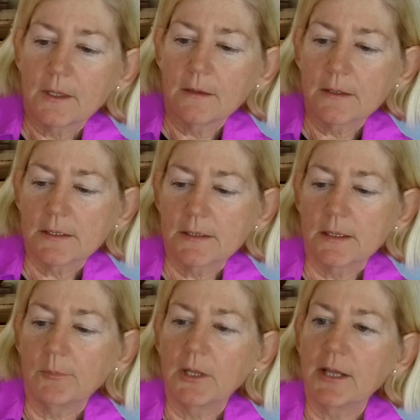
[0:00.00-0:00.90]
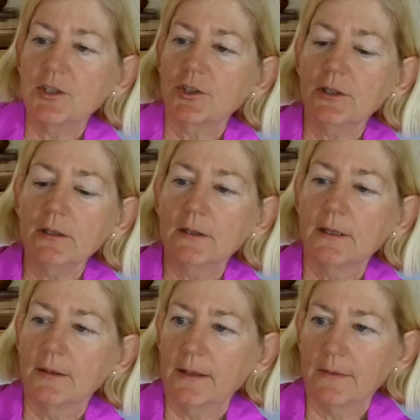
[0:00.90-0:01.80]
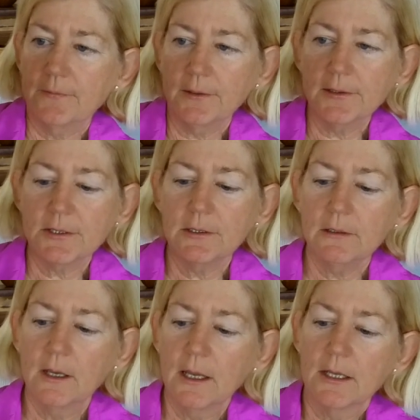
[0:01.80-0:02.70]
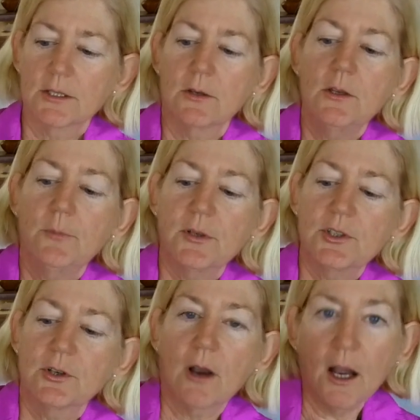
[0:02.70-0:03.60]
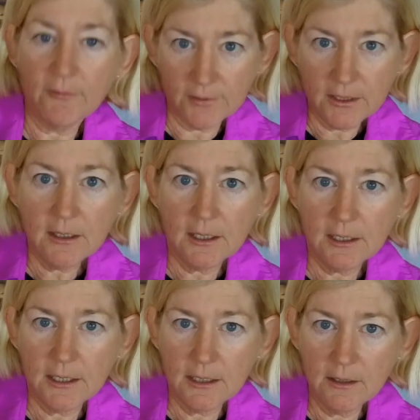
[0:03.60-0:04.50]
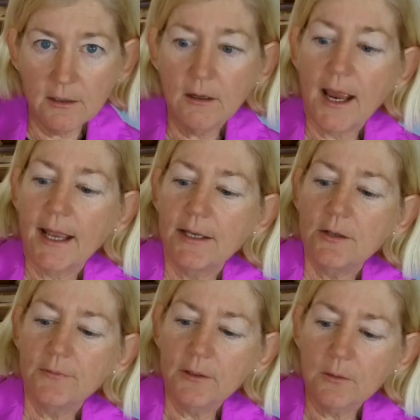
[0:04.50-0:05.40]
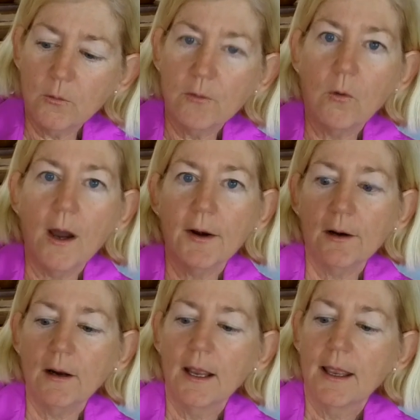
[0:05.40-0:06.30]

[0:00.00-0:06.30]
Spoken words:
This is the plunger and the filter. So you put your coffee in here and you fill it with water.